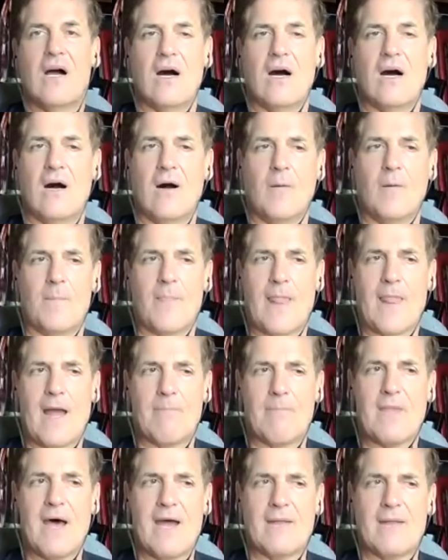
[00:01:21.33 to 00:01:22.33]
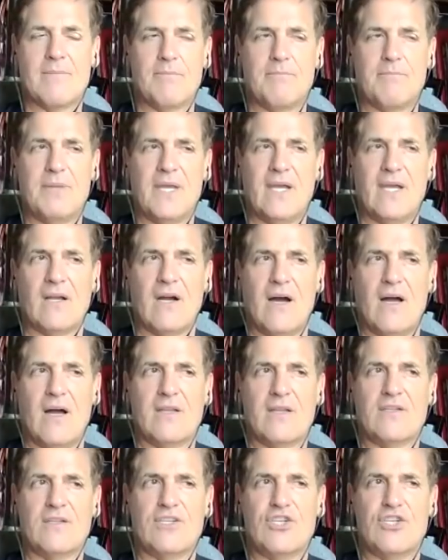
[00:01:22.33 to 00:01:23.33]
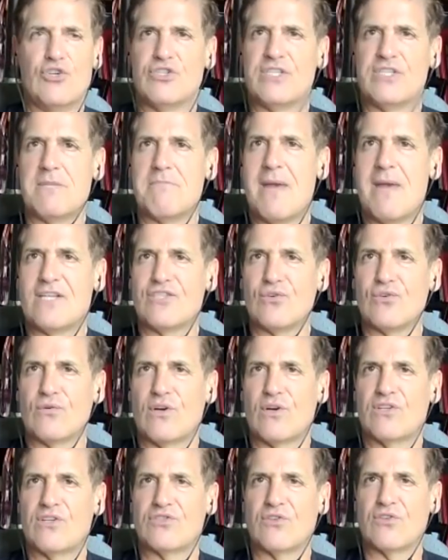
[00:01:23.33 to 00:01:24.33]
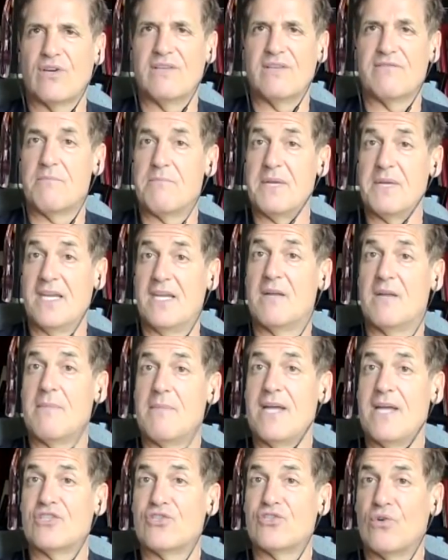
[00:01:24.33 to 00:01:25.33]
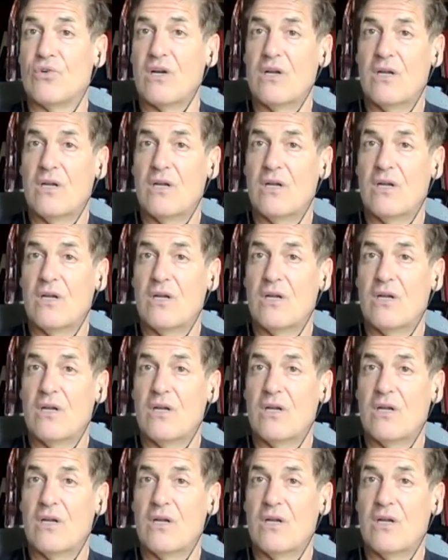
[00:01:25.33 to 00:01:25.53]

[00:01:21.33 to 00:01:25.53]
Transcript: I'm not big on using mentors or even being a mentor.